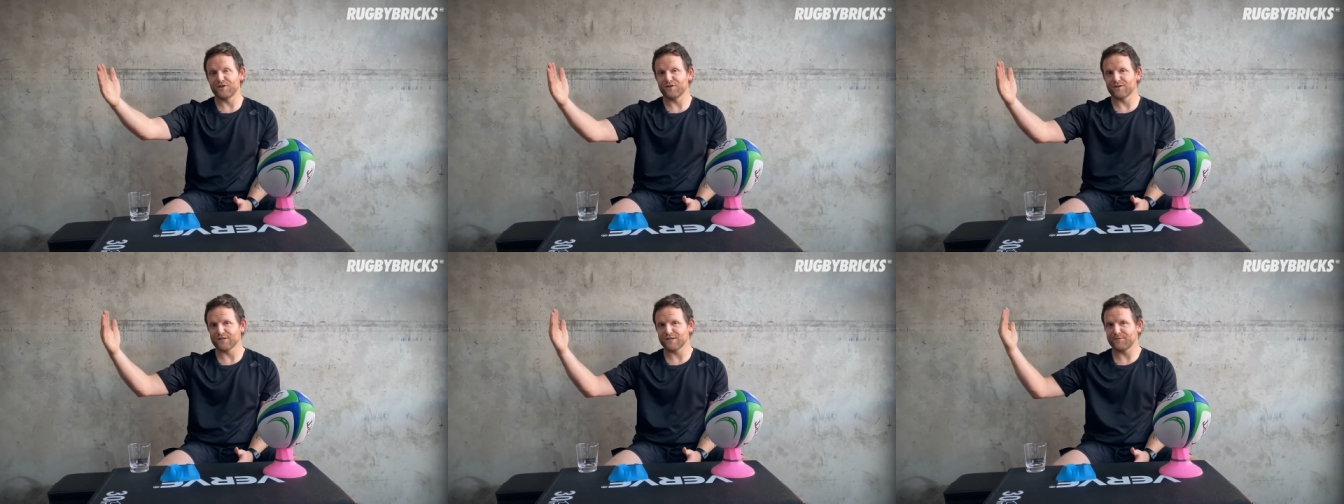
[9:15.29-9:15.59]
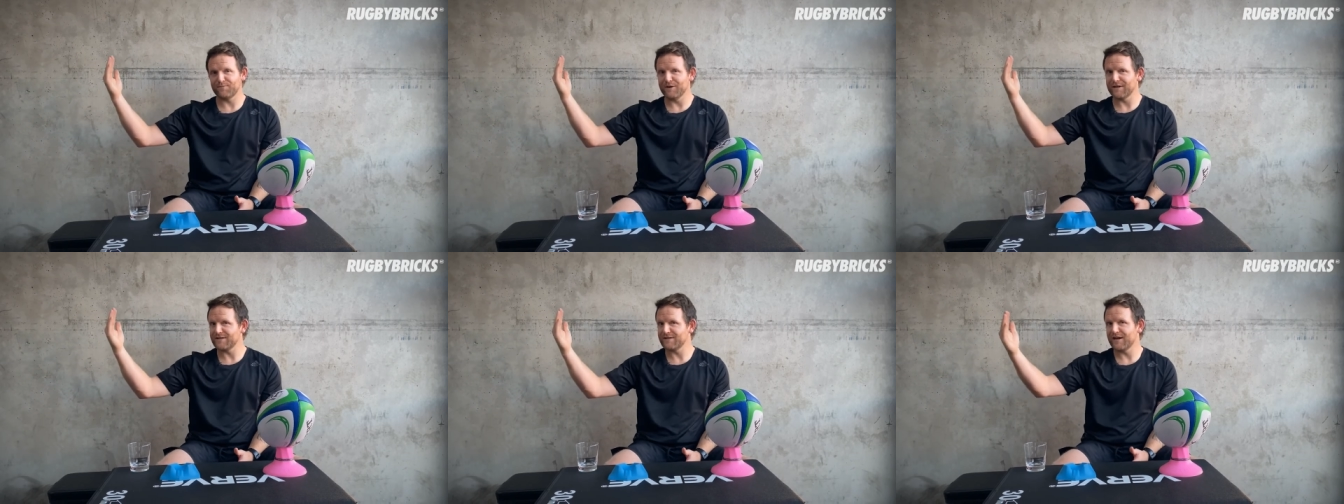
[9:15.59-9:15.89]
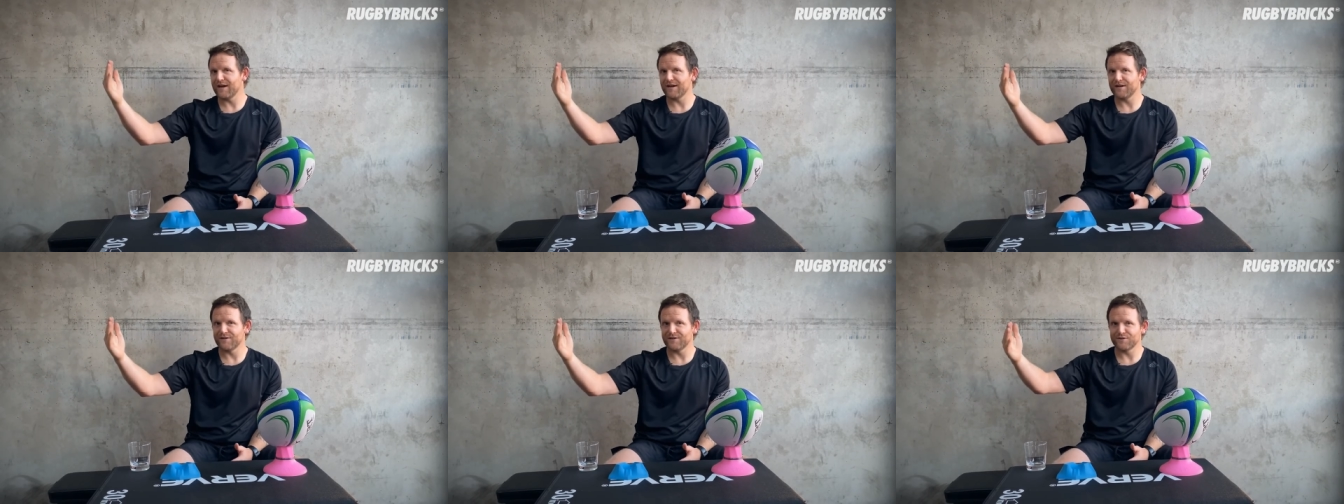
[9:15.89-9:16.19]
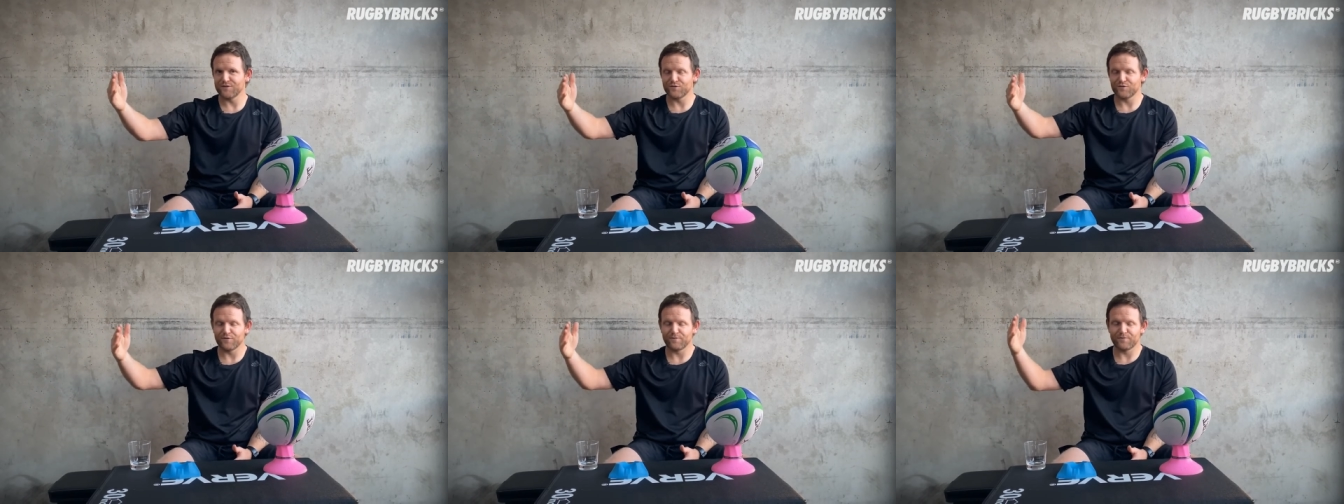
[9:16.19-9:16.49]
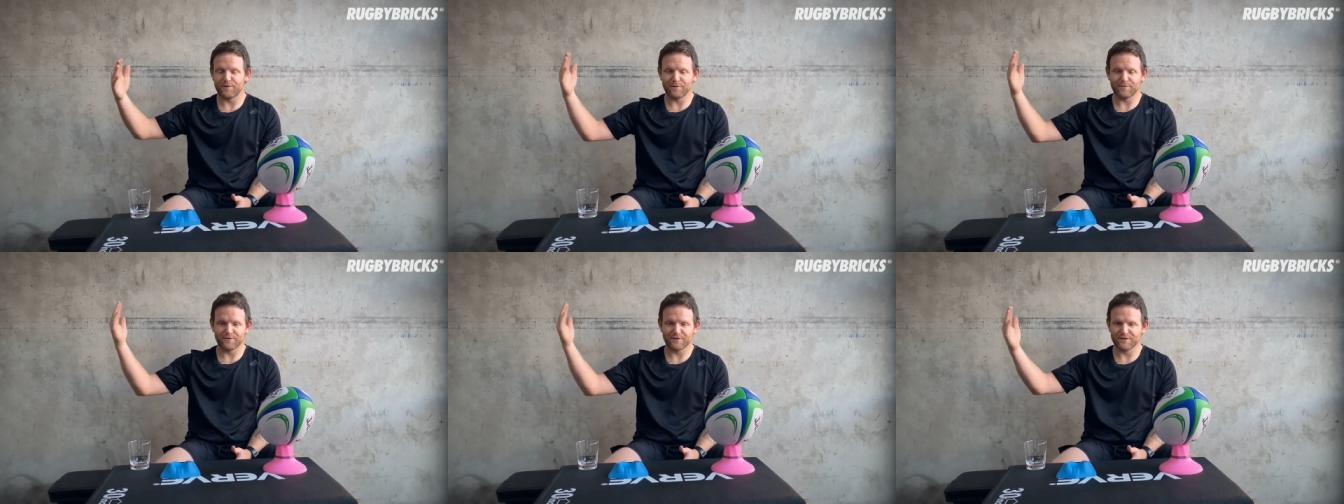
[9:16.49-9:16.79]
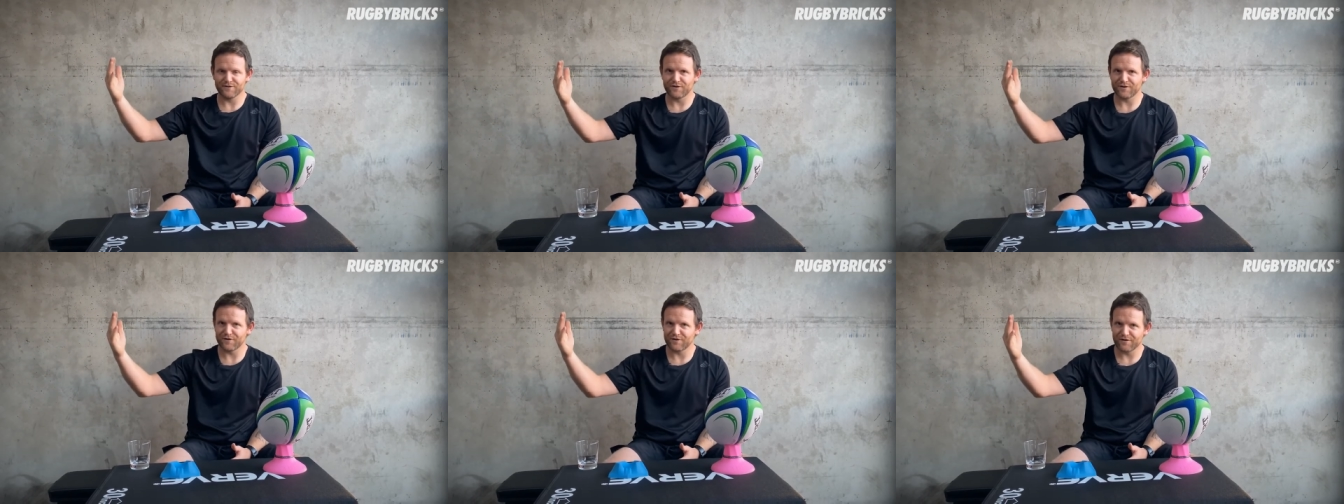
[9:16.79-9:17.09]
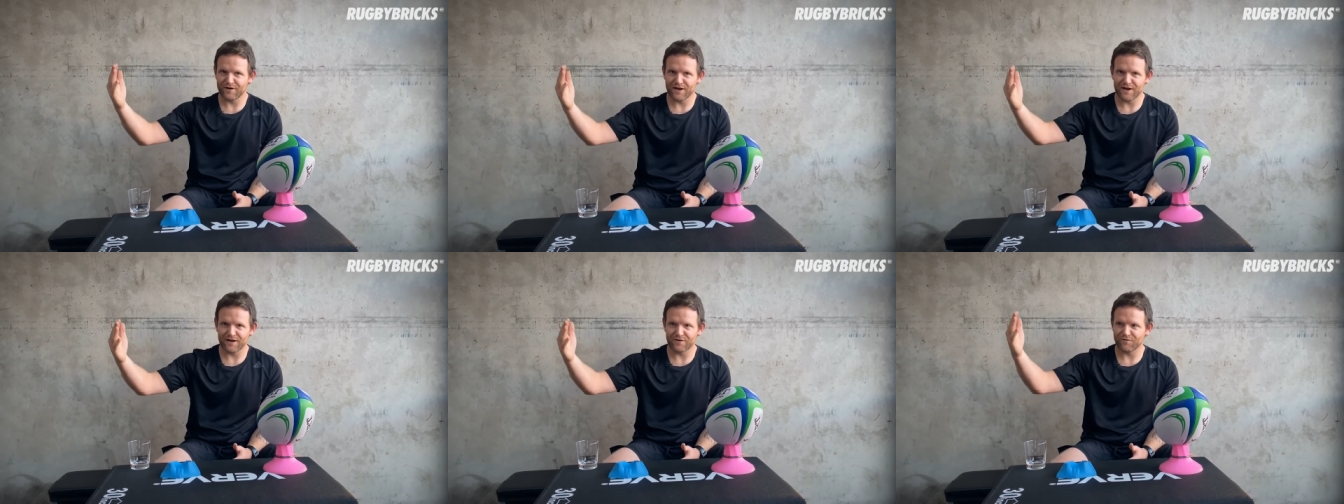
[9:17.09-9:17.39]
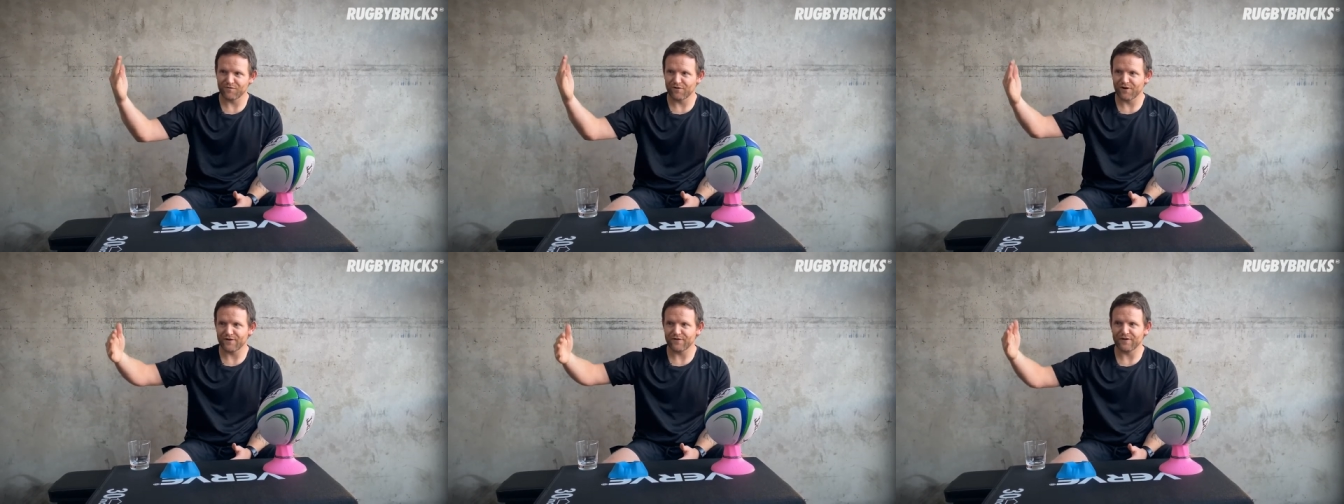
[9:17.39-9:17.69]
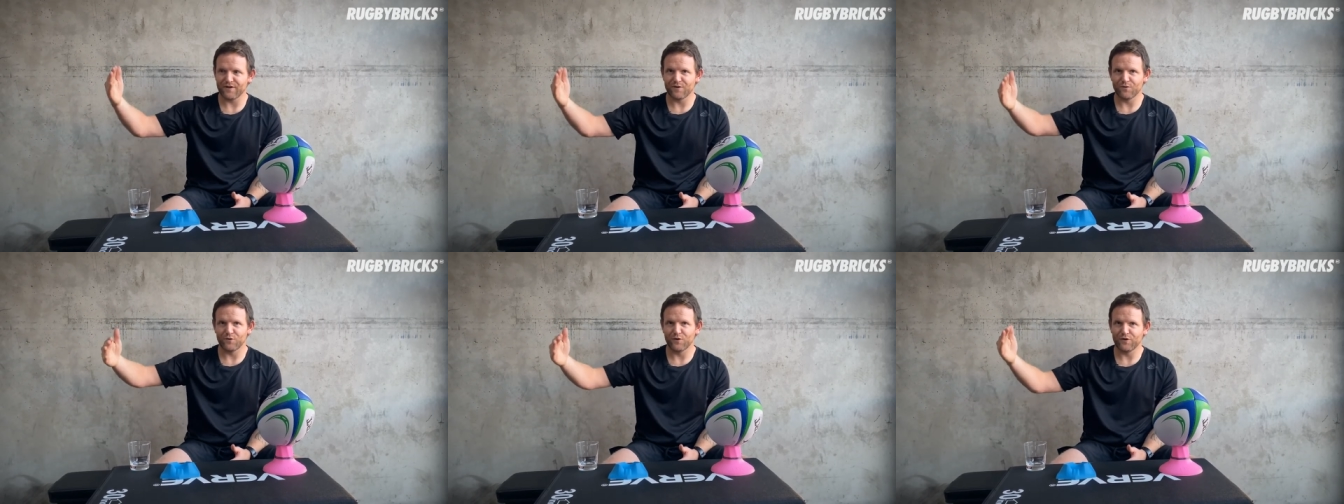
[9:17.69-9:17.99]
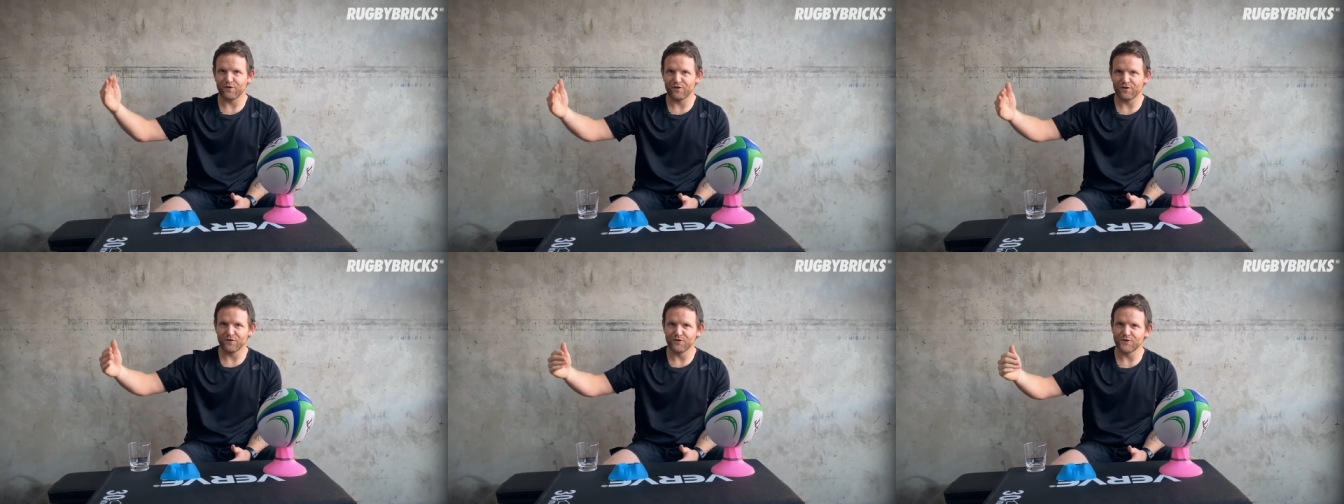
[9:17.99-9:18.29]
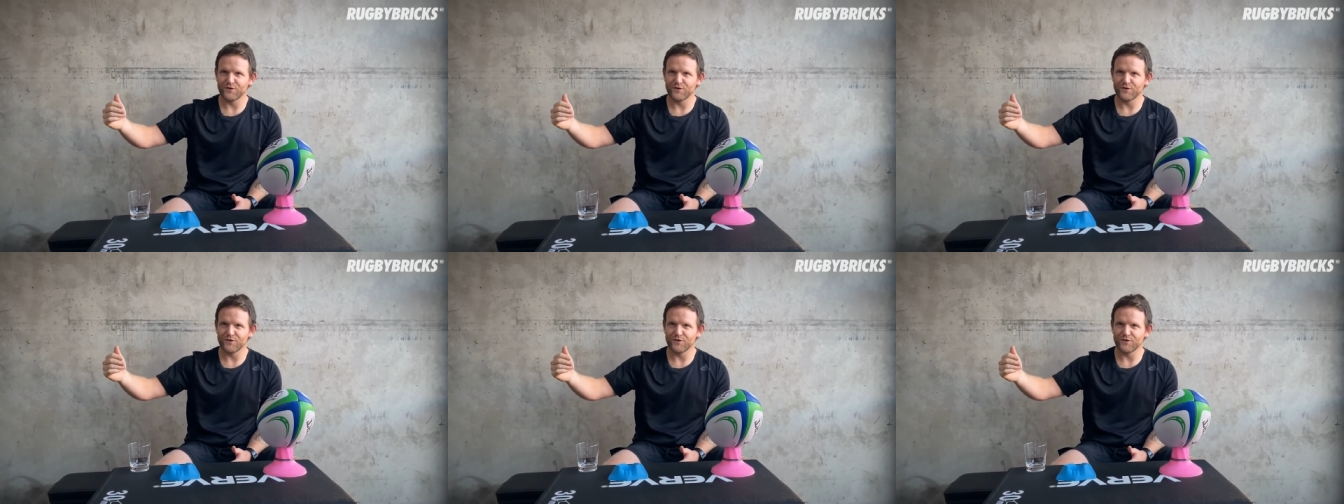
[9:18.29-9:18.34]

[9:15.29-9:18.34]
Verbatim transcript: got spectators or people in the crowd right there with you.